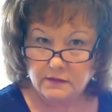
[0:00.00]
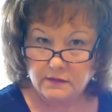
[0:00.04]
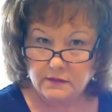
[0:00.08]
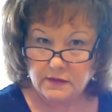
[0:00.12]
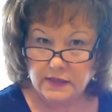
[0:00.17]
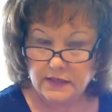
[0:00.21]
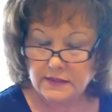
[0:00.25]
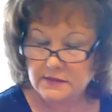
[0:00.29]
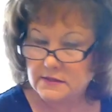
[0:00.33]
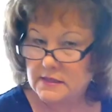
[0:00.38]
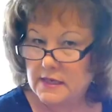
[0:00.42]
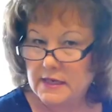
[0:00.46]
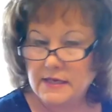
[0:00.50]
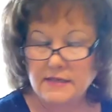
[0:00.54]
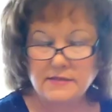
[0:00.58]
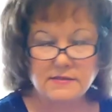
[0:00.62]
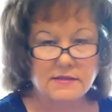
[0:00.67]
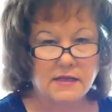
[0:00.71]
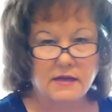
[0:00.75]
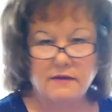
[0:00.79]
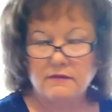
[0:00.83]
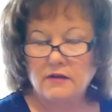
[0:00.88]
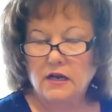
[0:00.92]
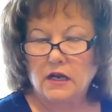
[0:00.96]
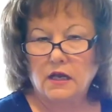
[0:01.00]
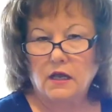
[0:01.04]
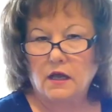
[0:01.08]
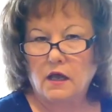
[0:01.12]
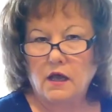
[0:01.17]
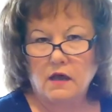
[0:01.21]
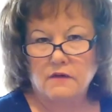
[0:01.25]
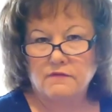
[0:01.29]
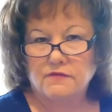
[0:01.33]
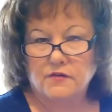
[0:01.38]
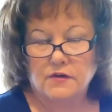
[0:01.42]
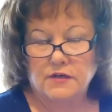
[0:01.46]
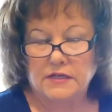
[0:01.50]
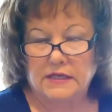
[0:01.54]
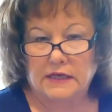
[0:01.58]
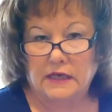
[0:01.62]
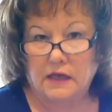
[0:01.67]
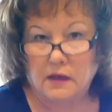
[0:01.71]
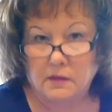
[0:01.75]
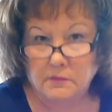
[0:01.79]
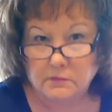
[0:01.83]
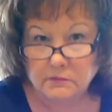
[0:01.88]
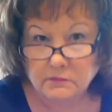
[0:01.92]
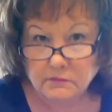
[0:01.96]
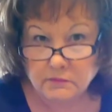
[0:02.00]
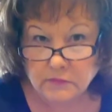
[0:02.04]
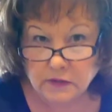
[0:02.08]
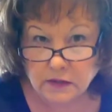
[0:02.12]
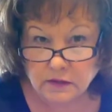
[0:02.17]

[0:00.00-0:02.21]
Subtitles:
He's even comforting them.